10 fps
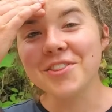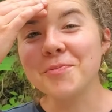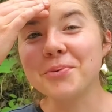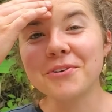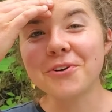
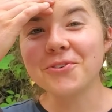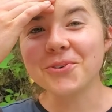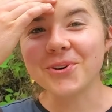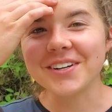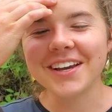prefrontal
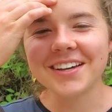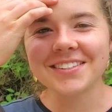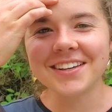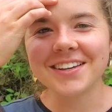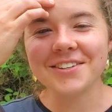cortex
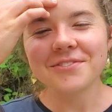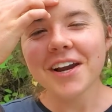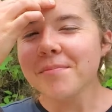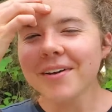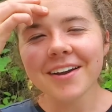is
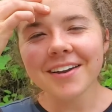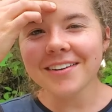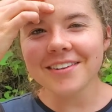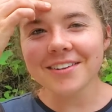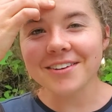right
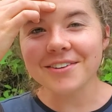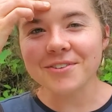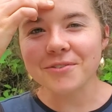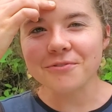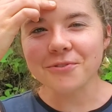behind the
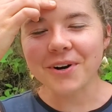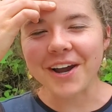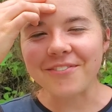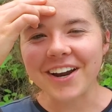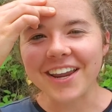
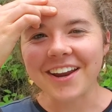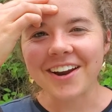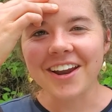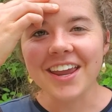forehead right here,